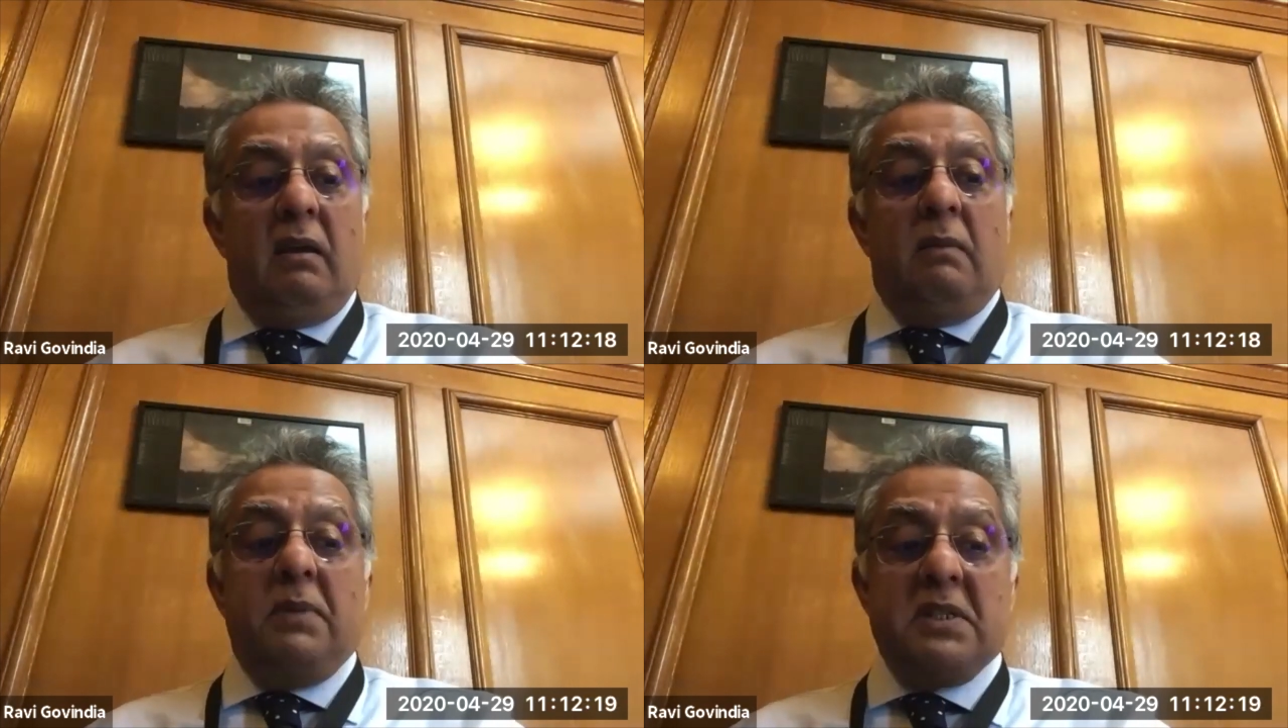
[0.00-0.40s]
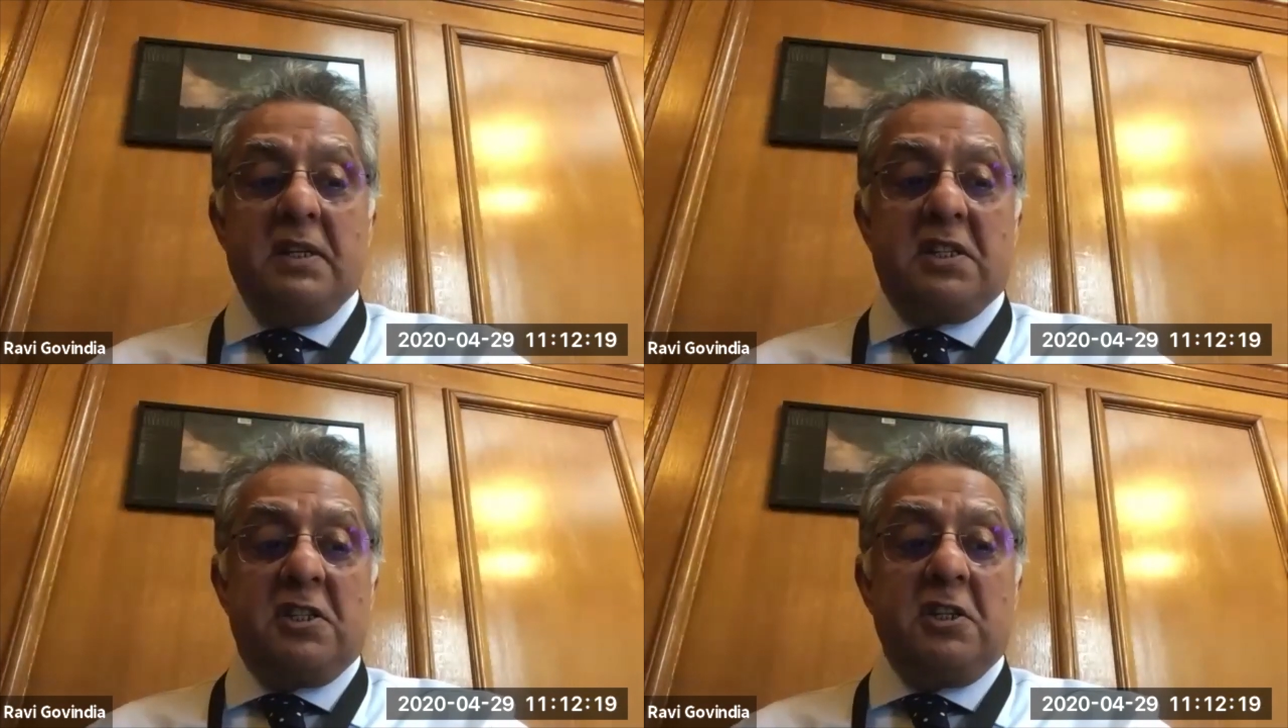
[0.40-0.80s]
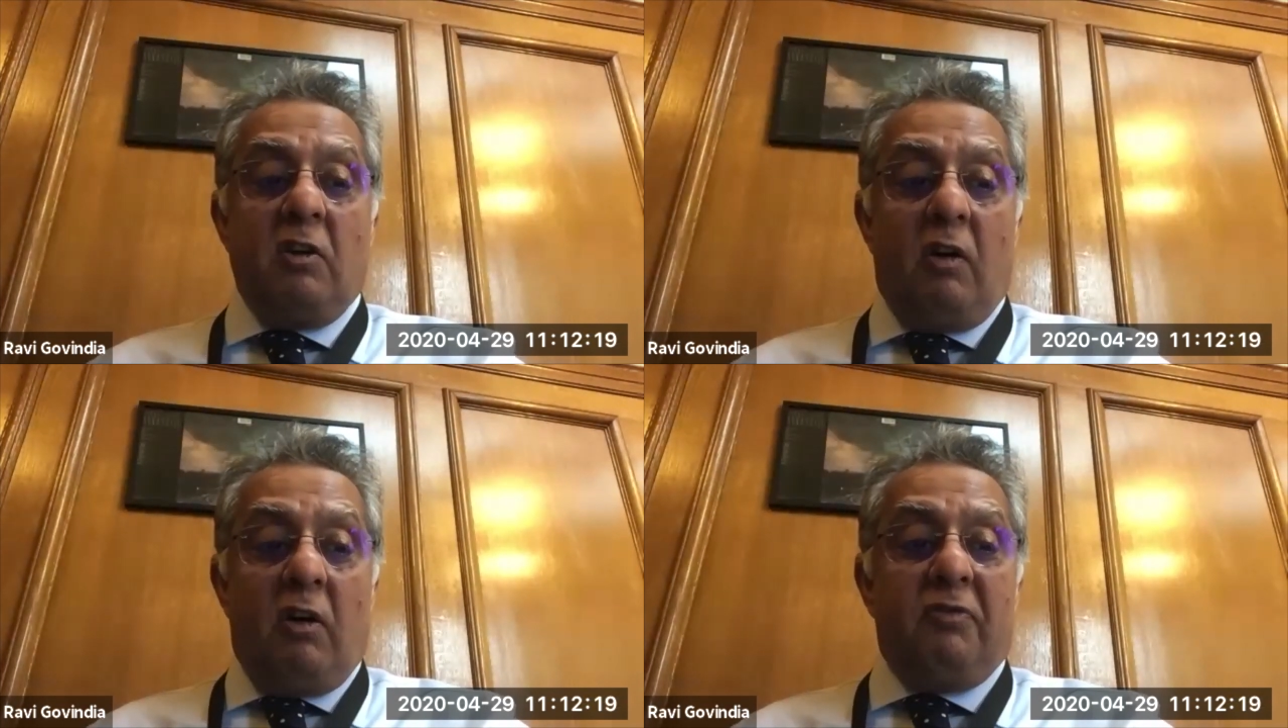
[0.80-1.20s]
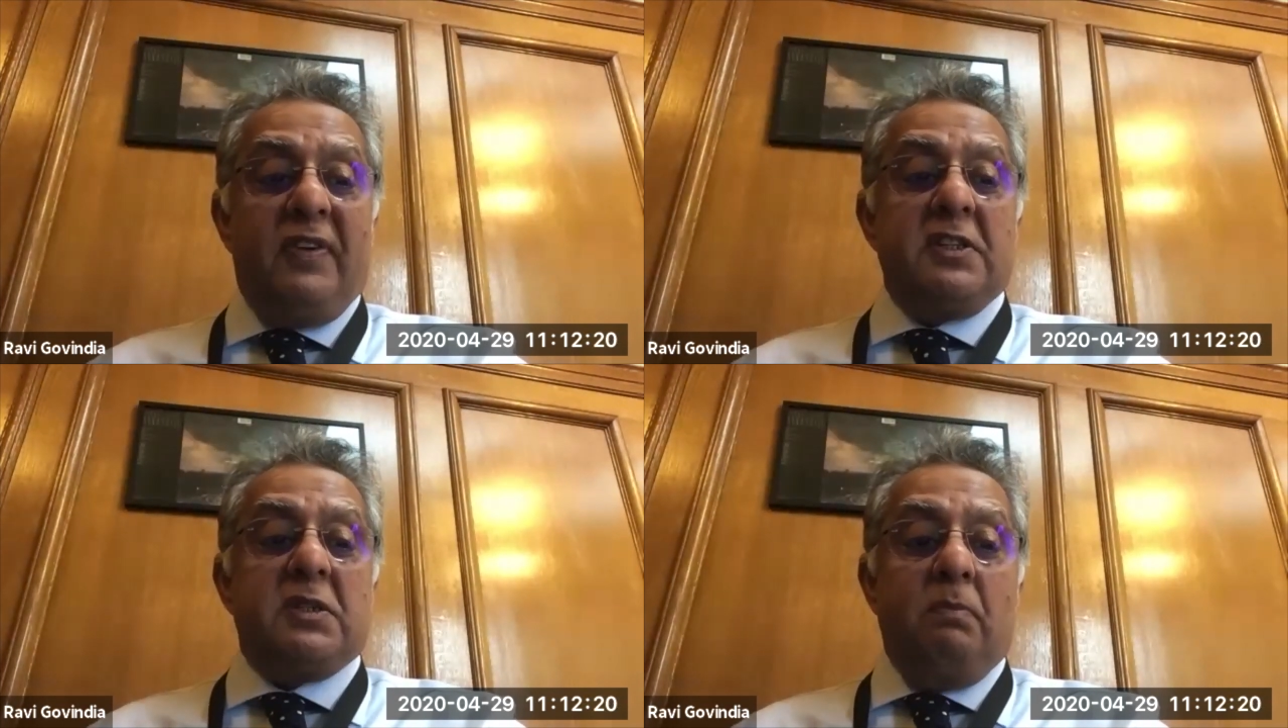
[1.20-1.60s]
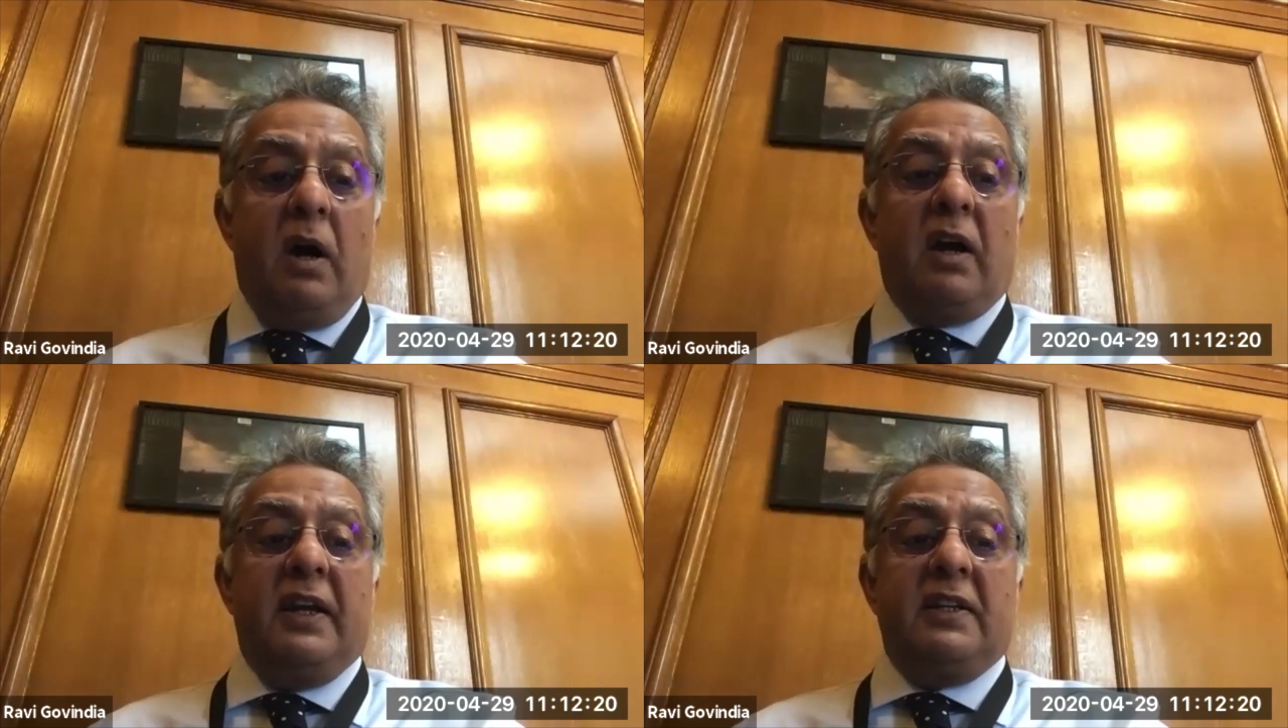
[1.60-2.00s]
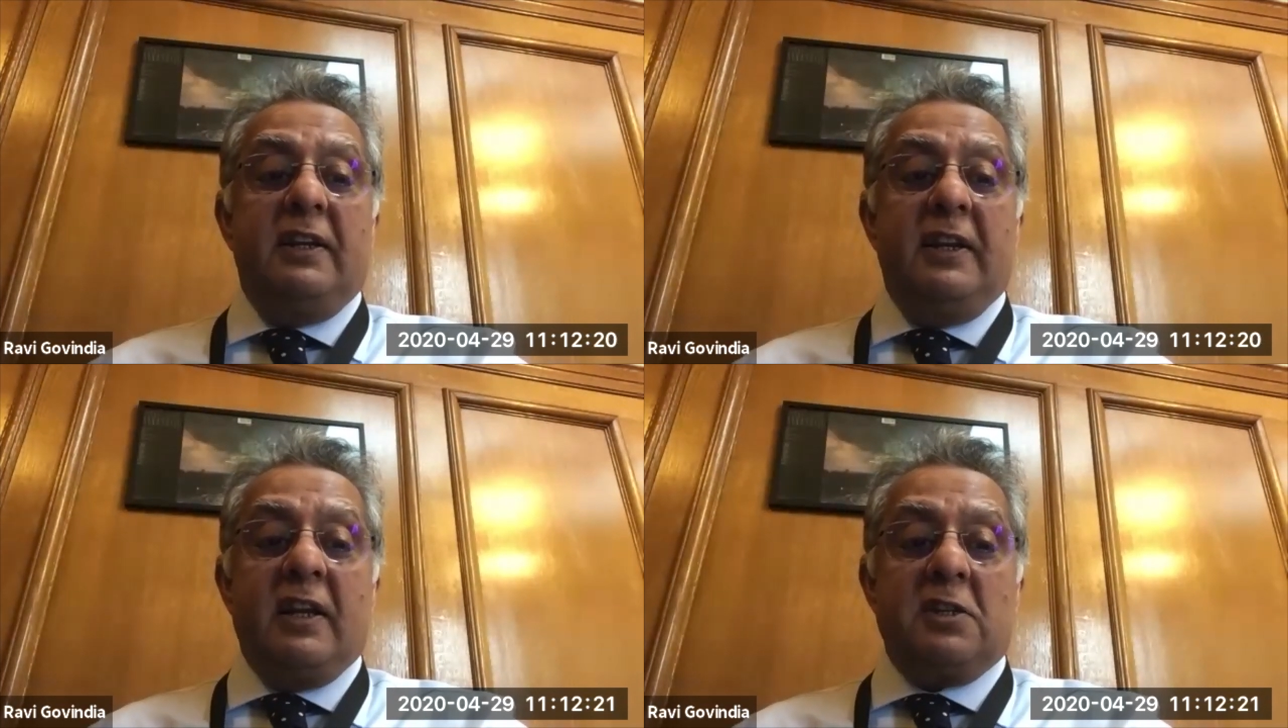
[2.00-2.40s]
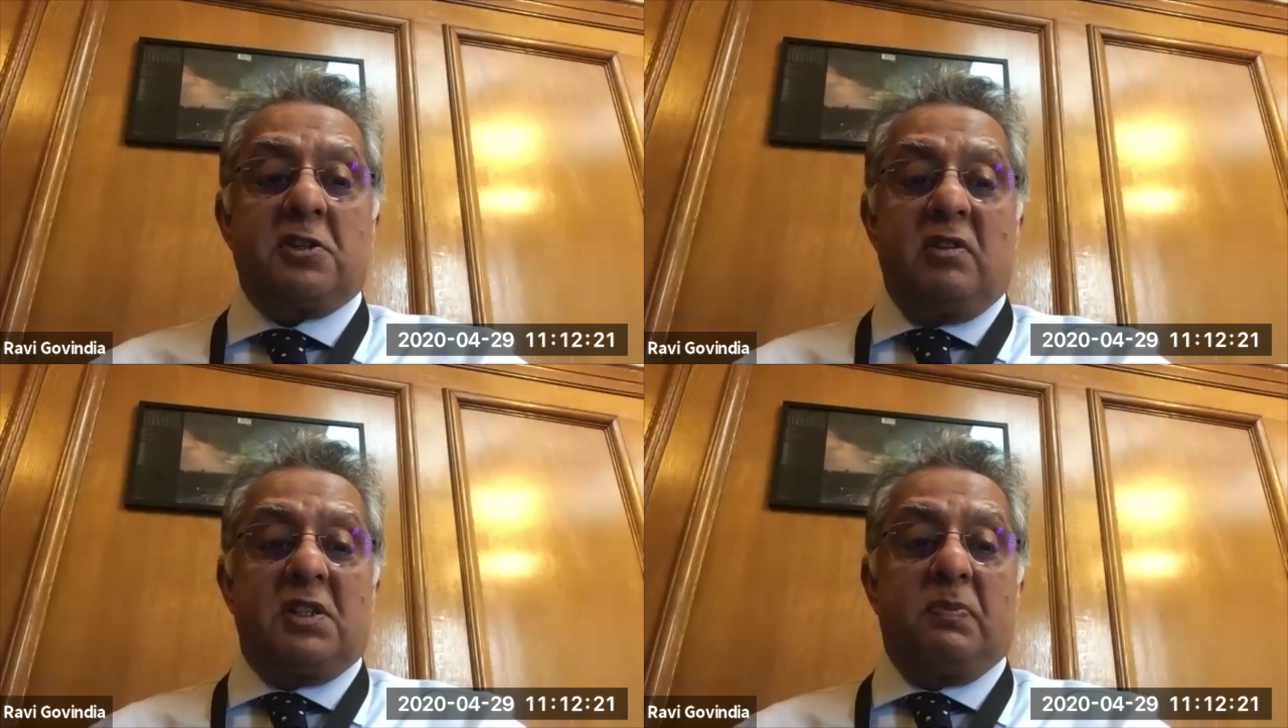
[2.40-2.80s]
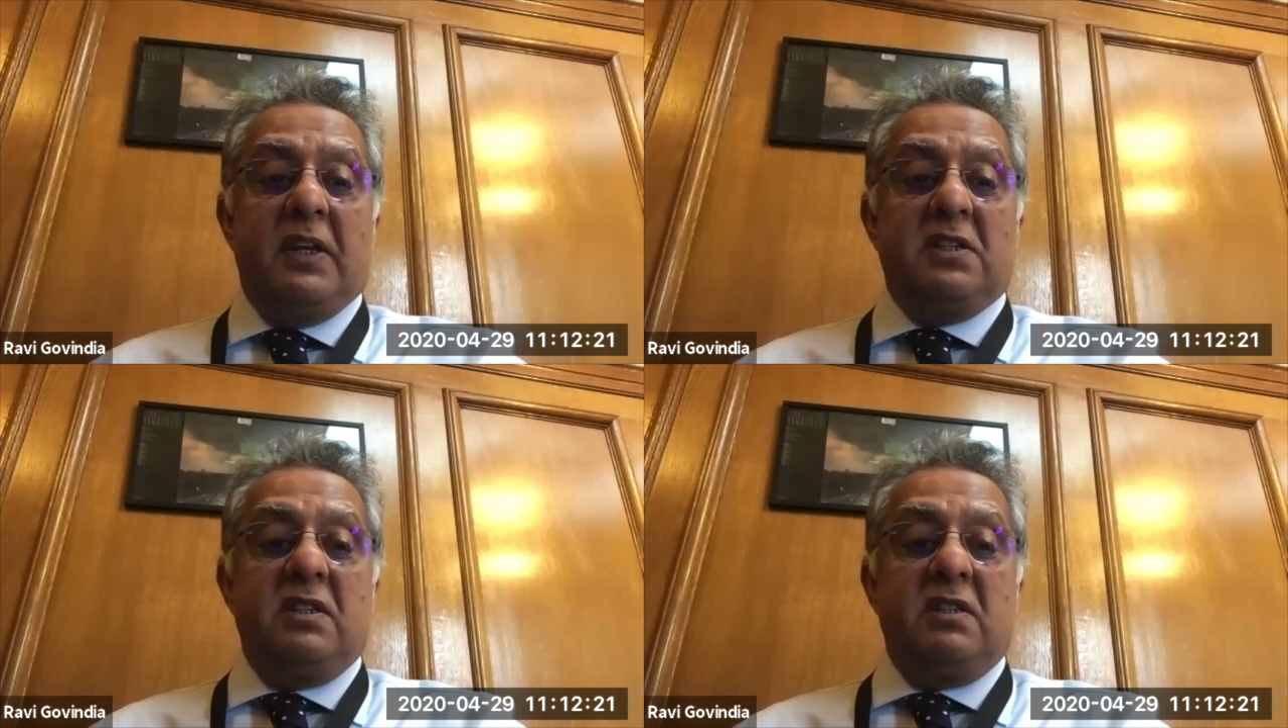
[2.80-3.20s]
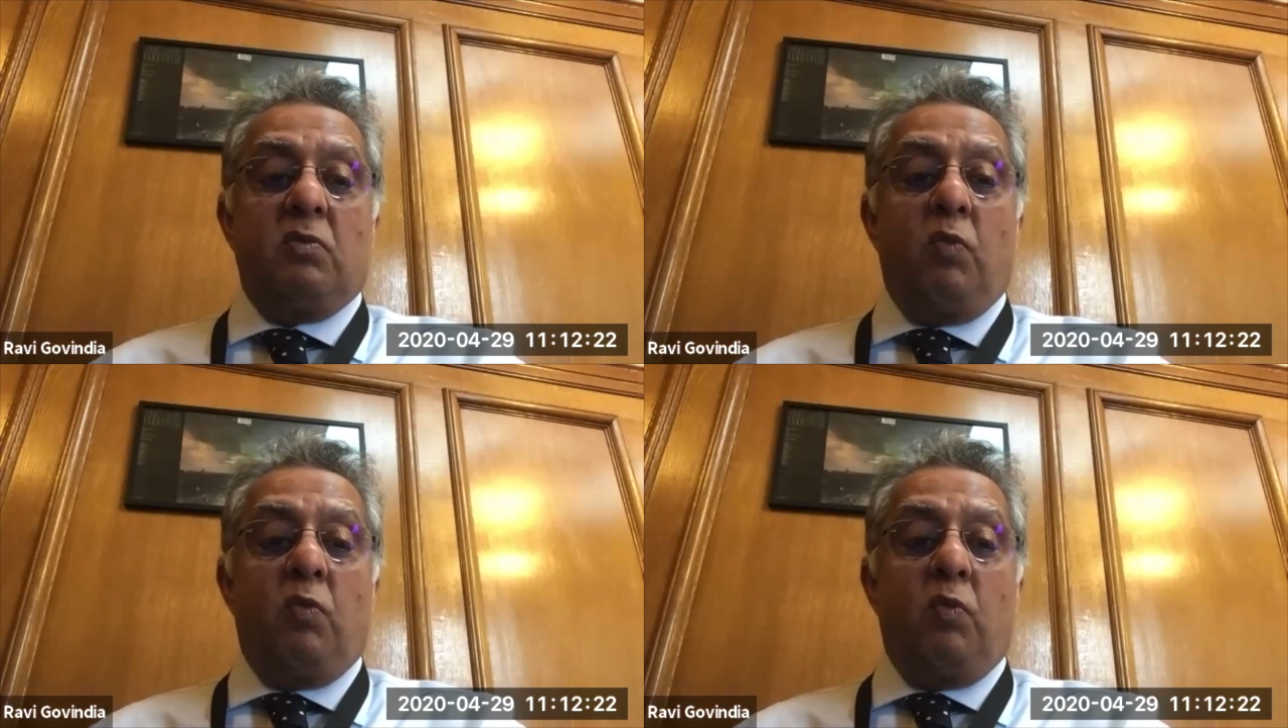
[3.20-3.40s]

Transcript: Businesses in office, market, and industrial spaces,